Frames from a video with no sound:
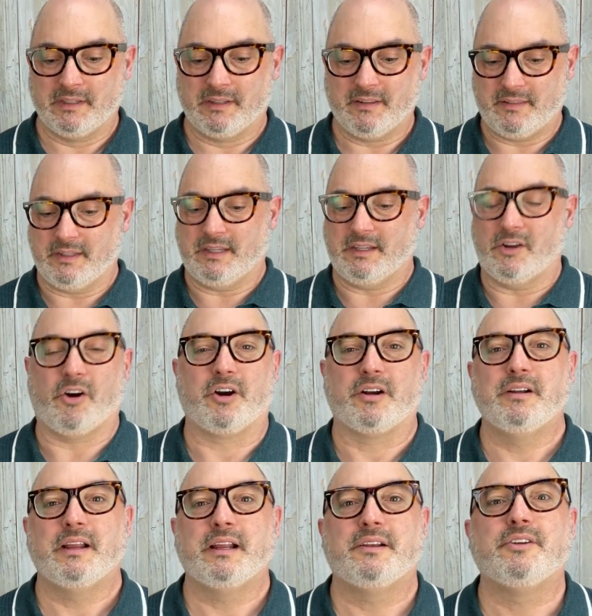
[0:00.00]
the
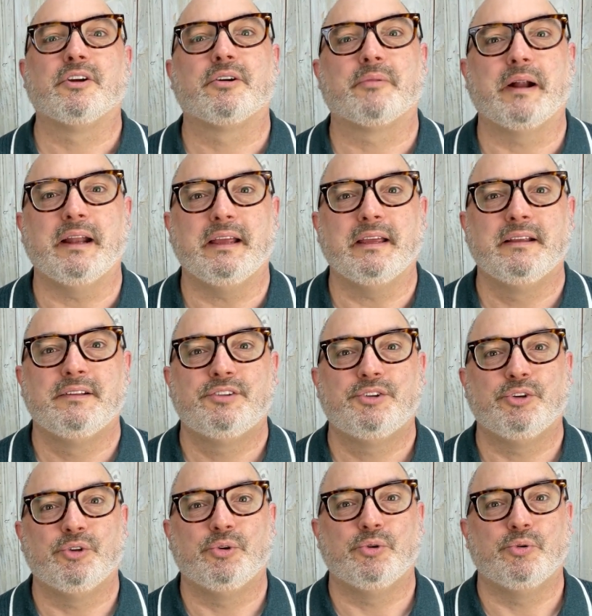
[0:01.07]
yarn and you're ready
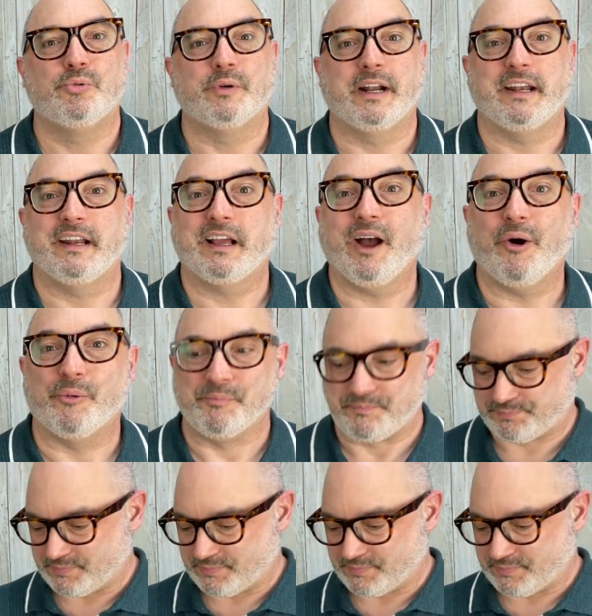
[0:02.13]
to go.